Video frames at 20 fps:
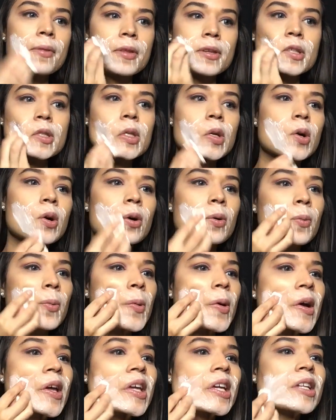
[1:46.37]
this all
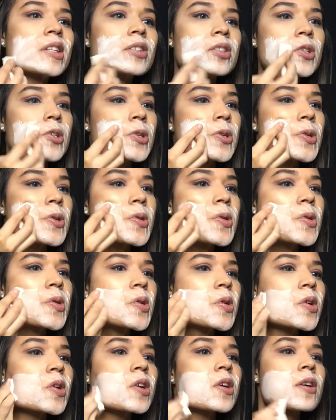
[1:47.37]
white.
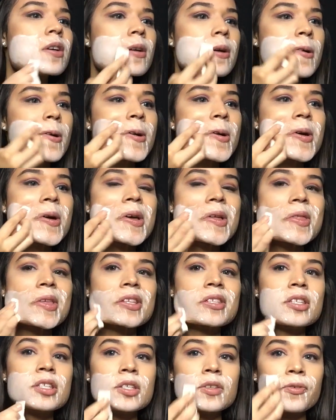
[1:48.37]
And
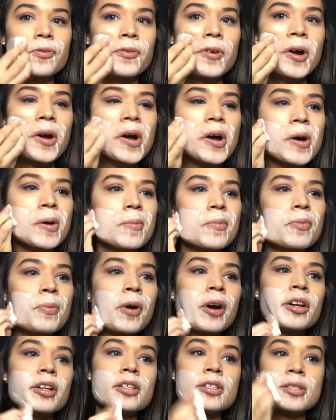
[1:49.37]
this is from
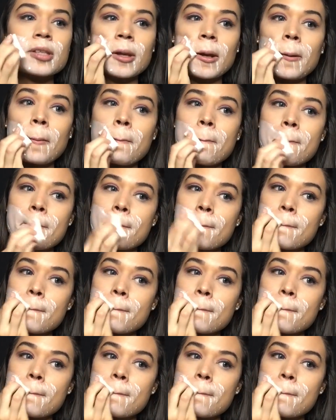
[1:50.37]
Party City.